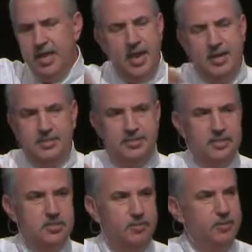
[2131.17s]
and he
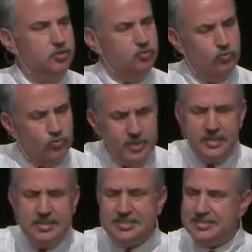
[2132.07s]
said something that just
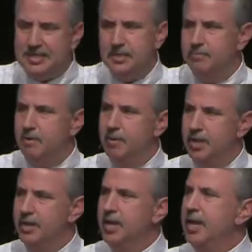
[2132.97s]
really stuck in my mind.